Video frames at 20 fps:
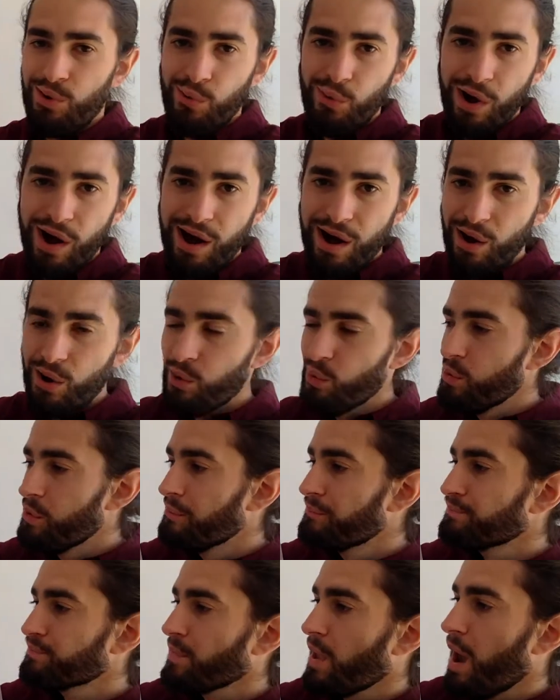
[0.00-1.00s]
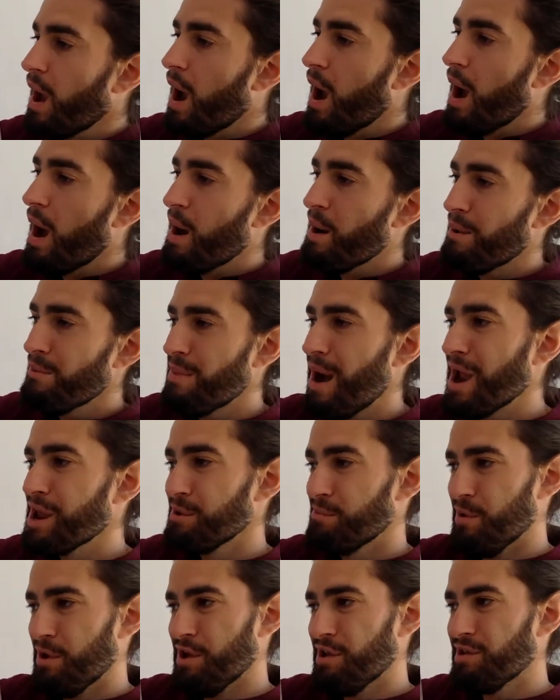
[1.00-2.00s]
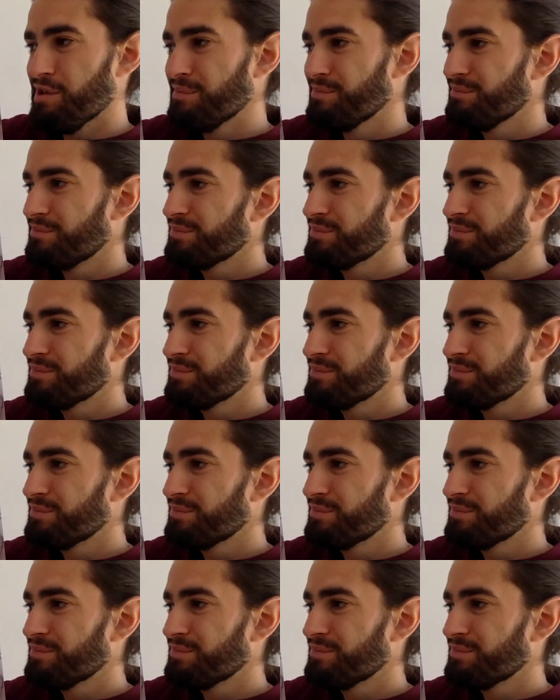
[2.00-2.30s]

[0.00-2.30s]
Well, maybe,